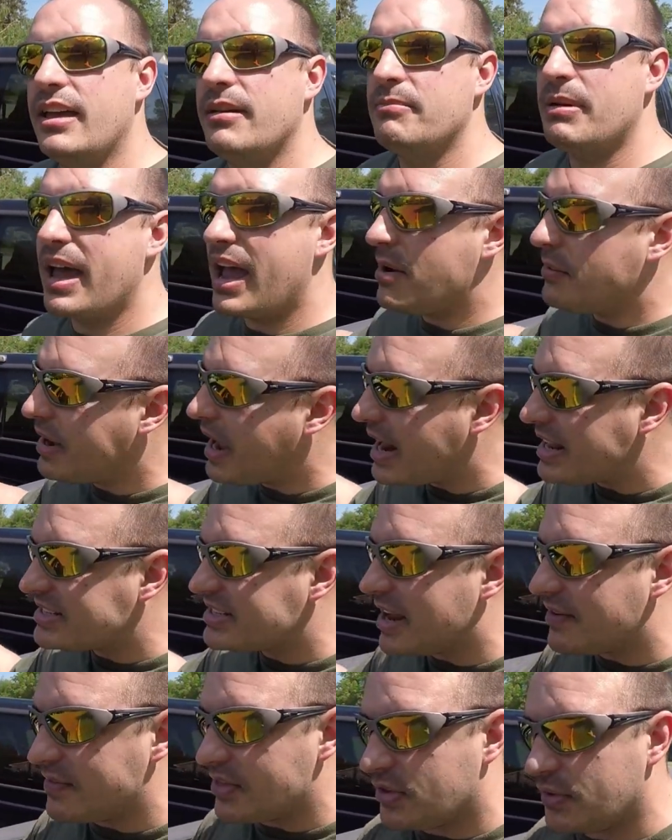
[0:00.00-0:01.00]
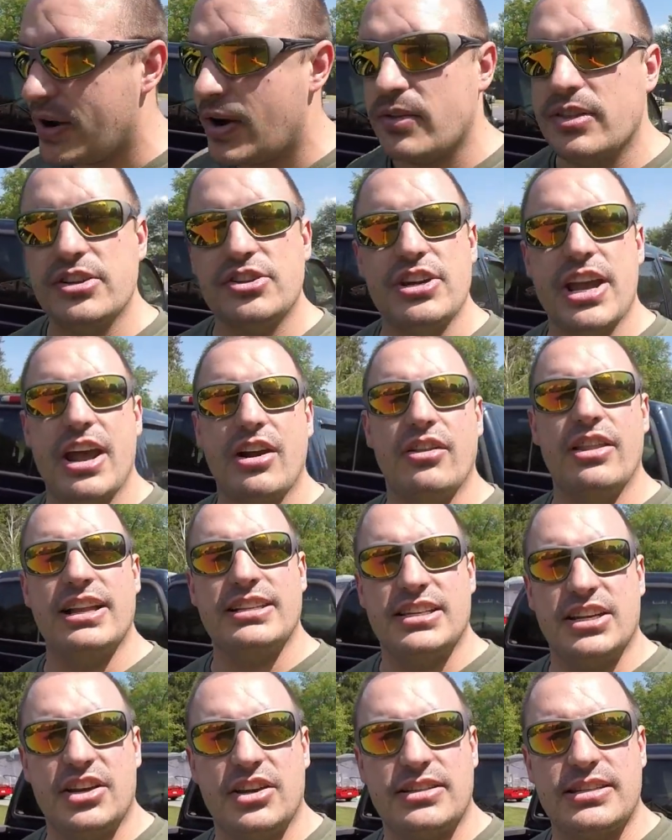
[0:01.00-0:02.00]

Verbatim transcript: But hey, we got a 7.3 on the channel. That's a good